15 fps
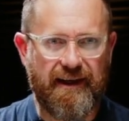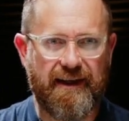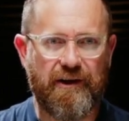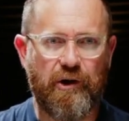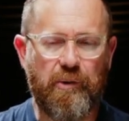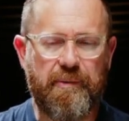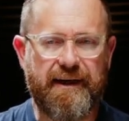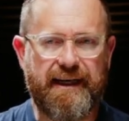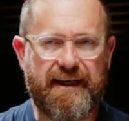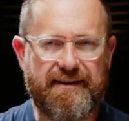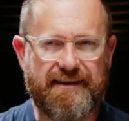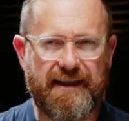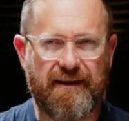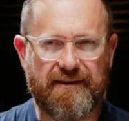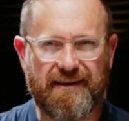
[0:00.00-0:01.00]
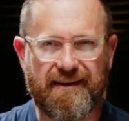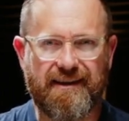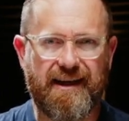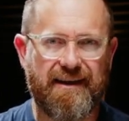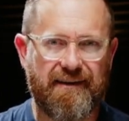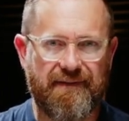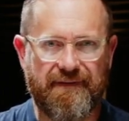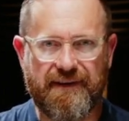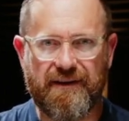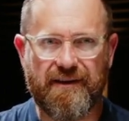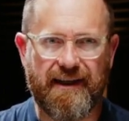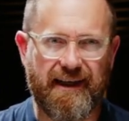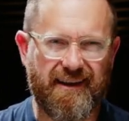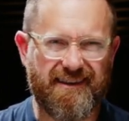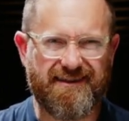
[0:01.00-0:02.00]
and open head centers can kind of feel
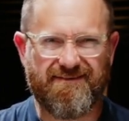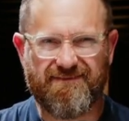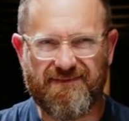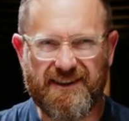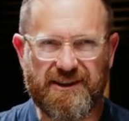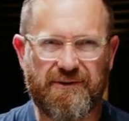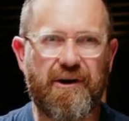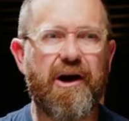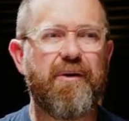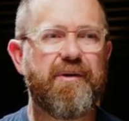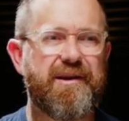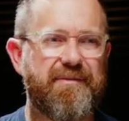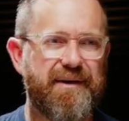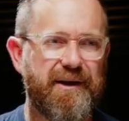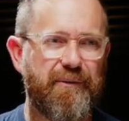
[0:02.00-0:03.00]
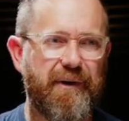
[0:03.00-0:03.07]
like, what's wrong with me?